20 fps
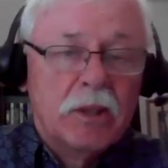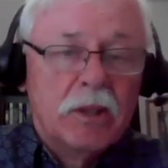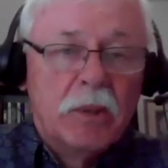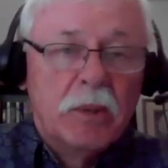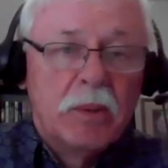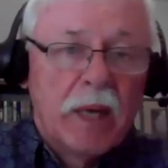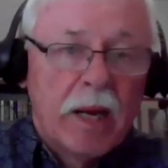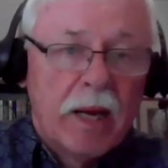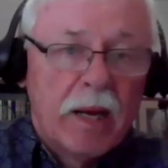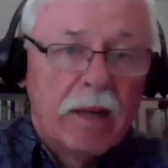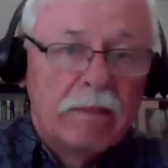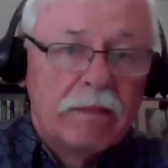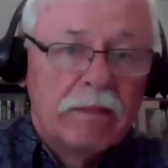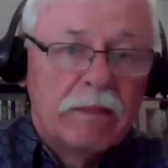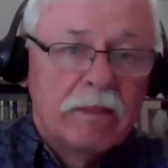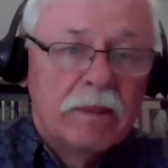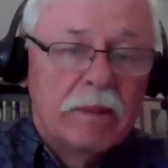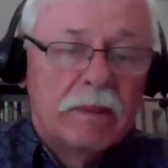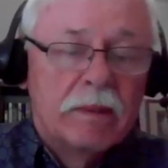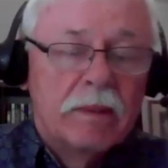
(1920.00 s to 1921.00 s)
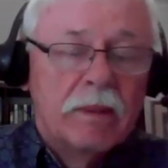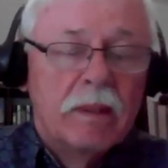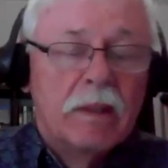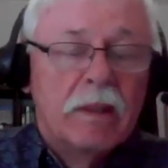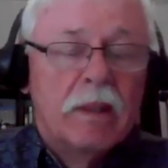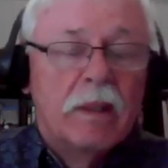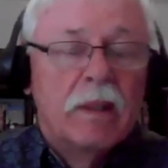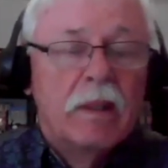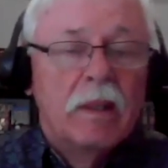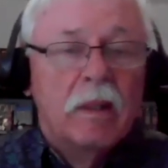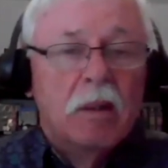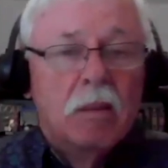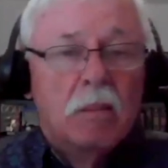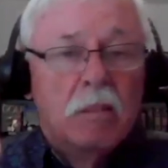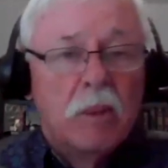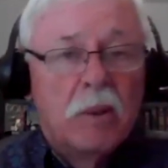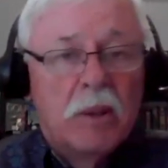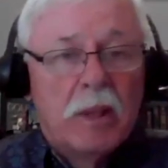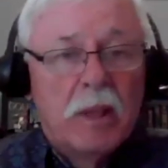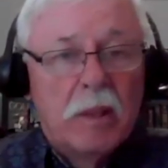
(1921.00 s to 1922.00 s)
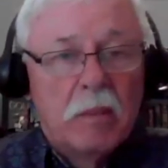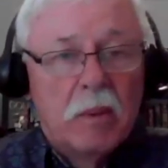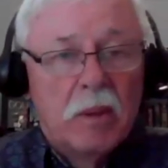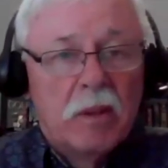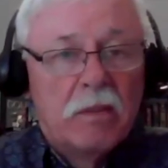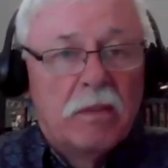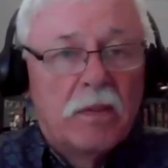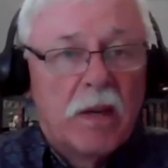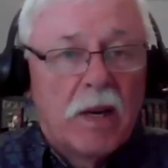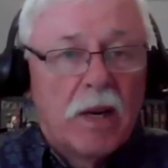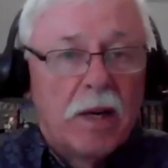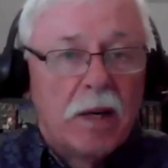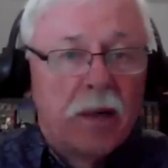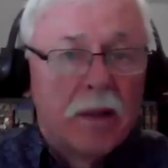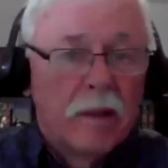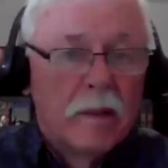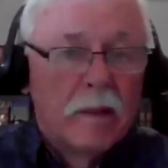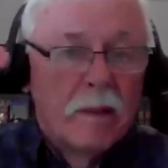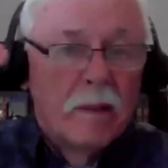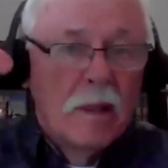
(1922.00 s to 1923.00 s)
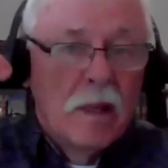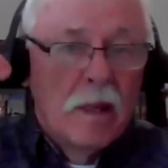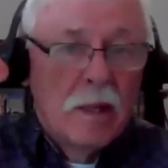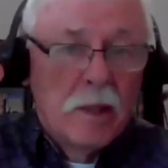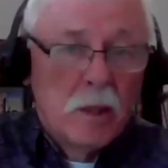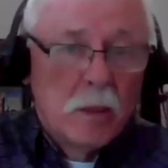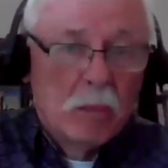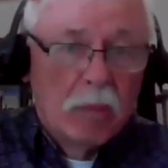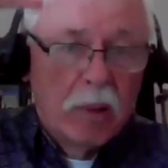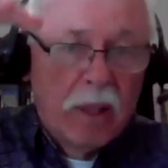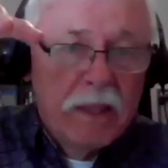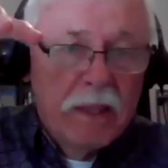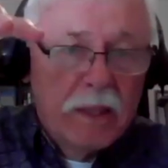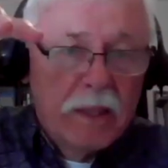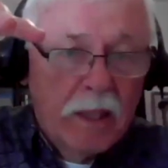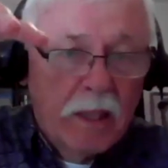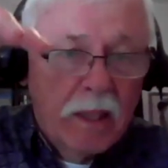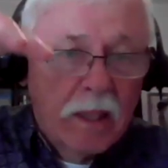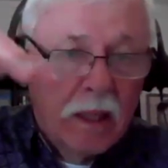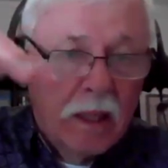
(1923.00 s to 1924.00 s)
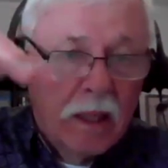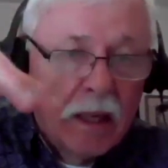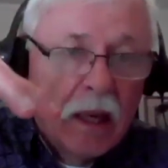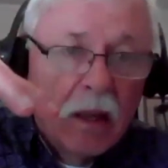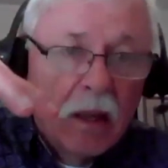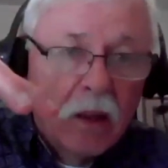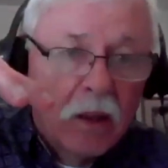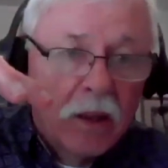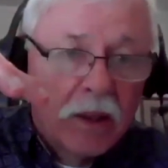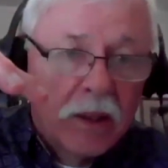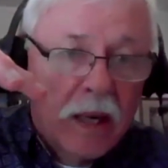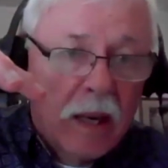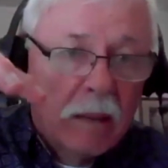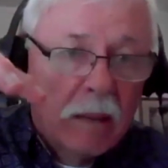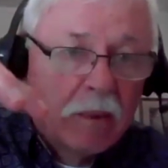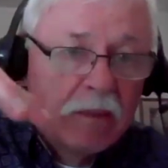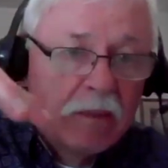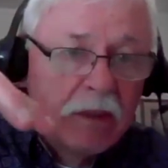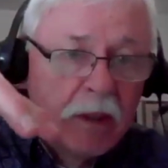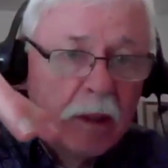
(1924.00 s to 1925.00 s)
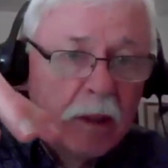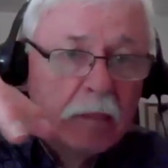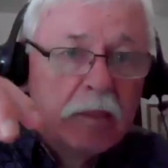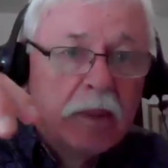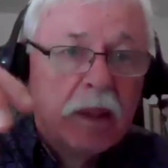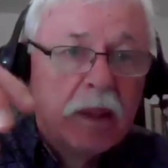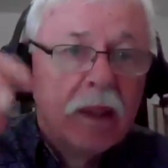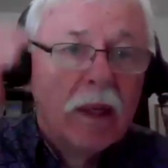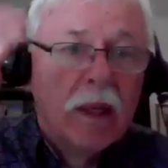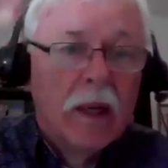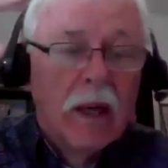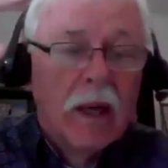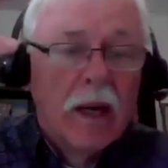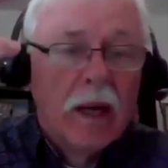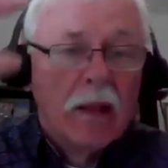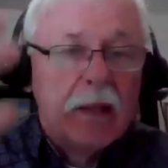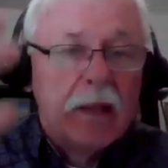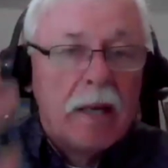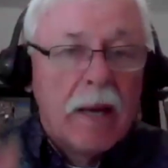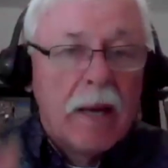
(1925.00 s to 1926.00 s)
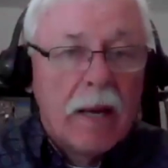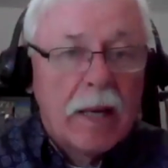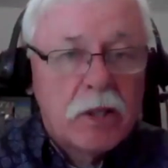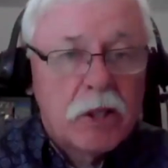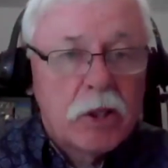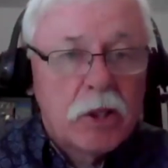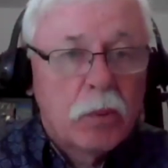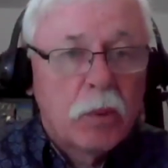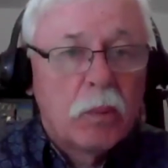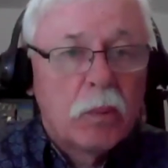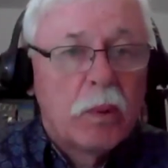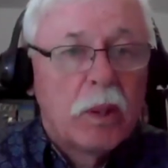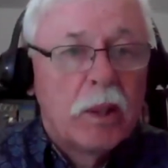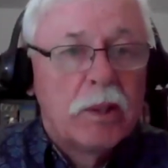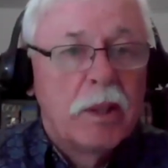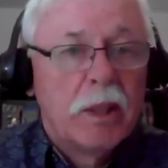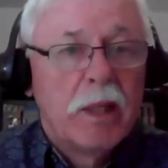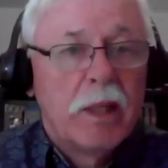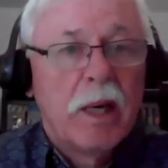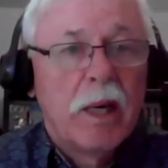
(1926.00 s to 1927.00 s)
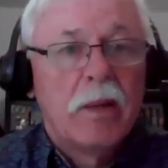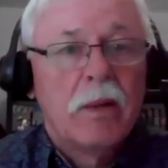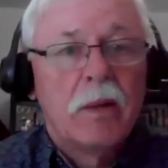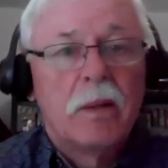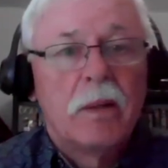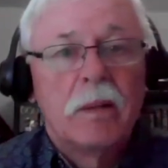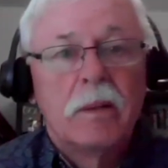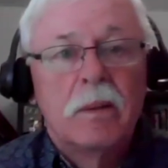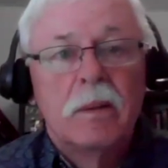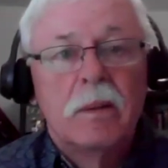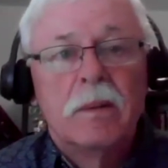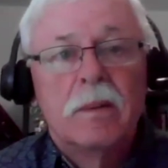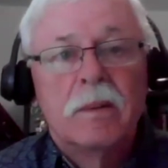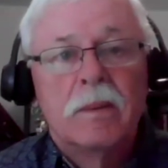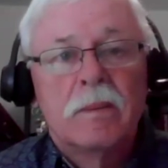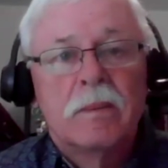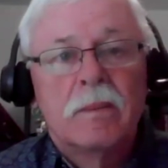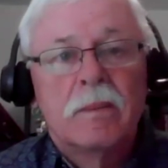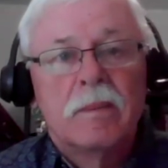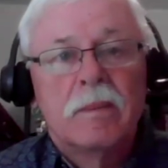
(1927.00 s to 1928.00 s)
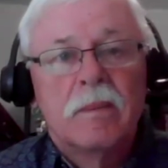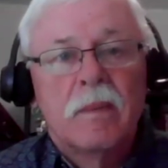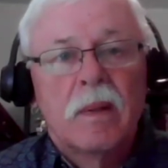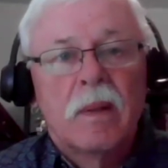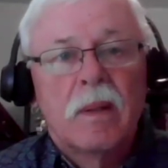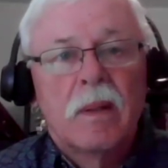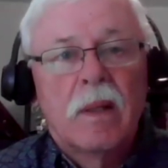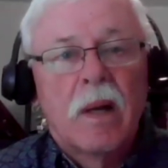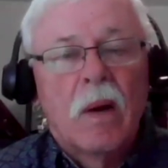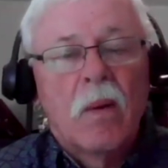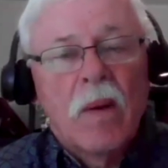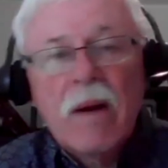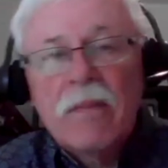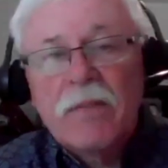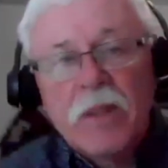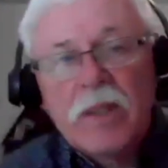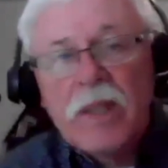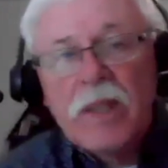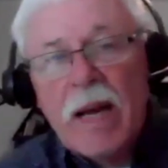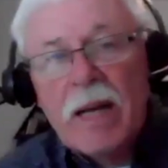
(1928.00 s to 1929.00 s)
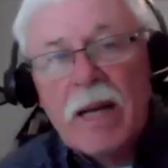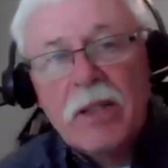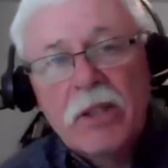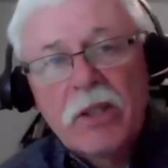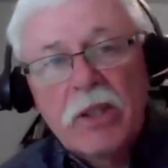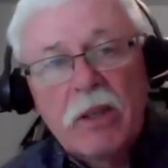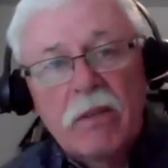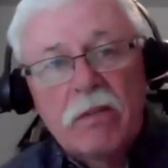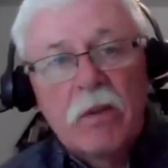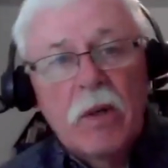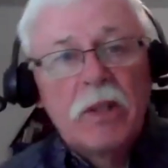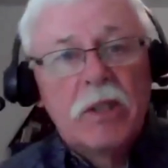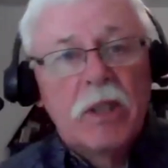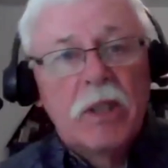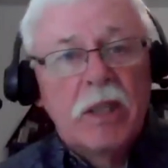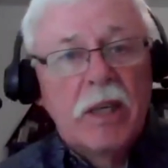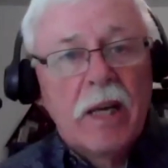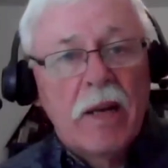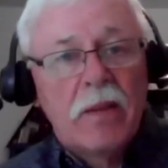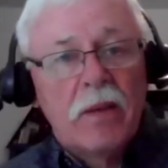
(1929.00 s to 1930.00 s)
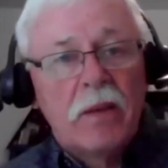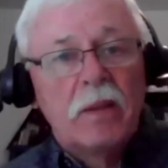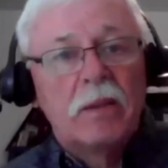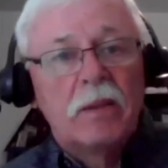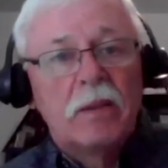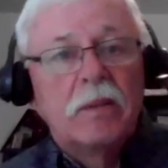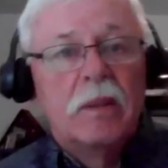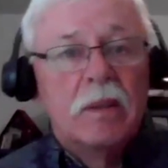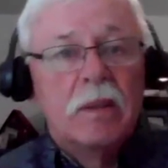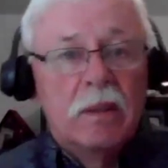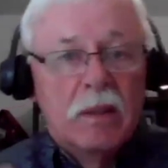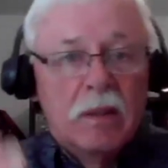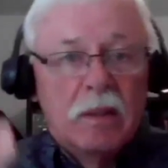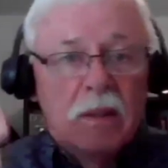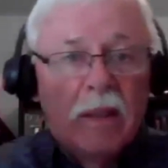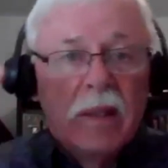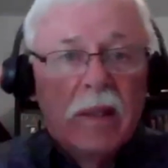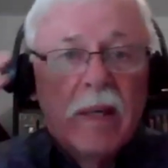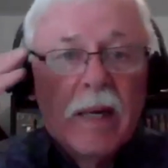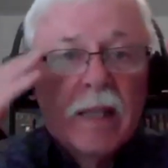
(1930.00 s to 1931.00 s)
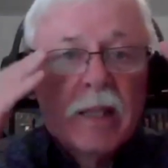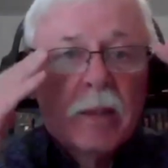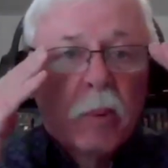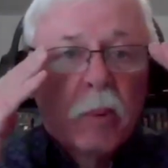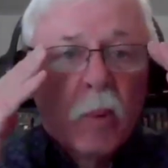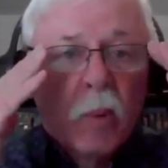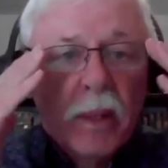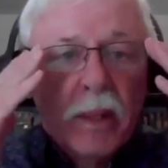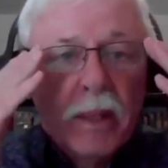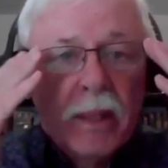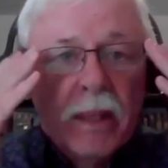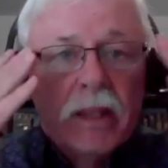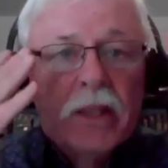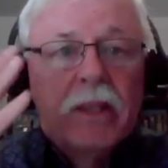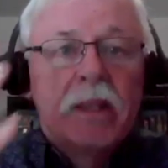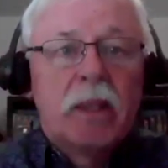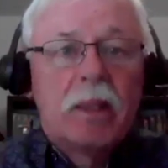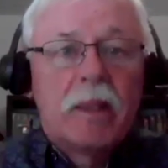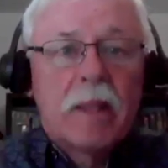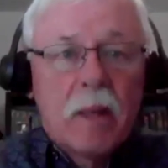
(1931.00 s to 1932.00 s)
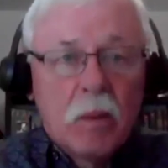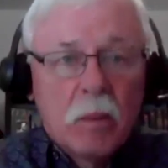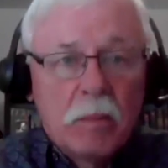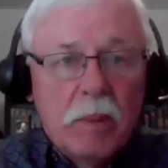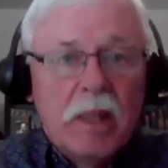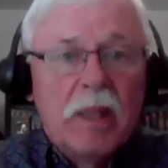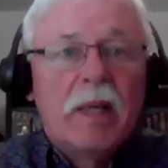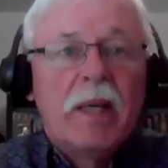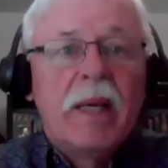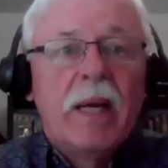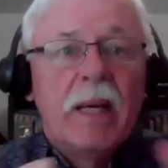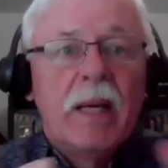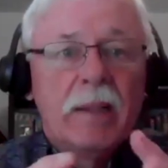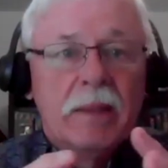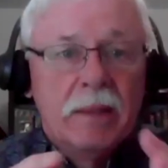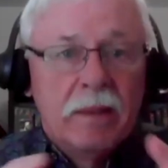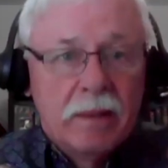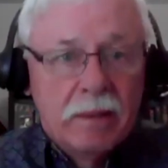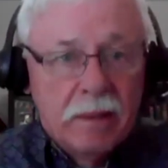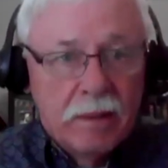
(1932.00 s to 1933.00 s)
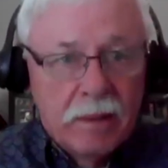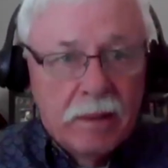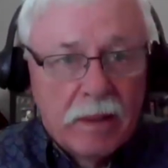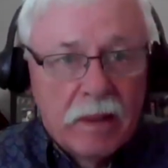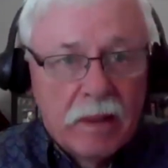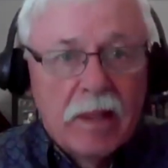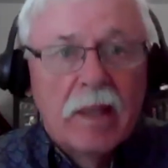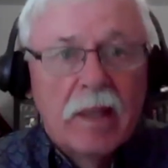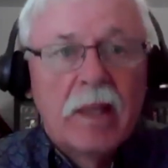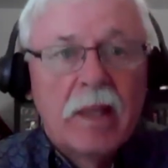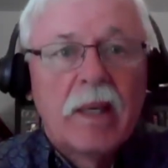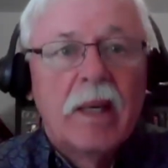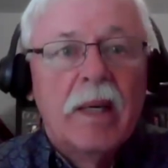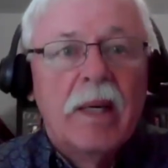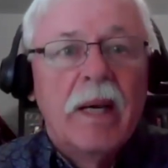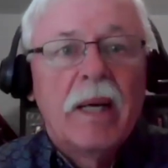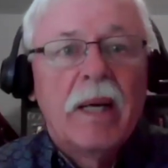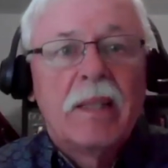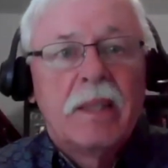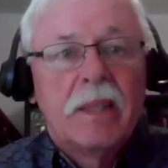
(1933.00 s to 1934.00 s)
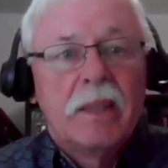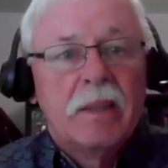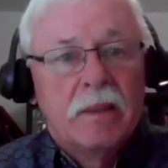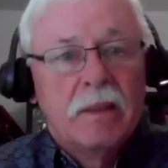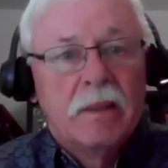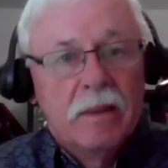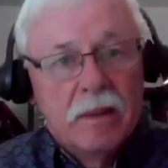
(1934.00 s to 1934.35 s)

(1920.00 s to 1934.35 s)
new calf, put him in the fire, you'll place the kalel on top of him, and the ashes will run together. Now, after the ashes have run together, the next point is that they will be again connected.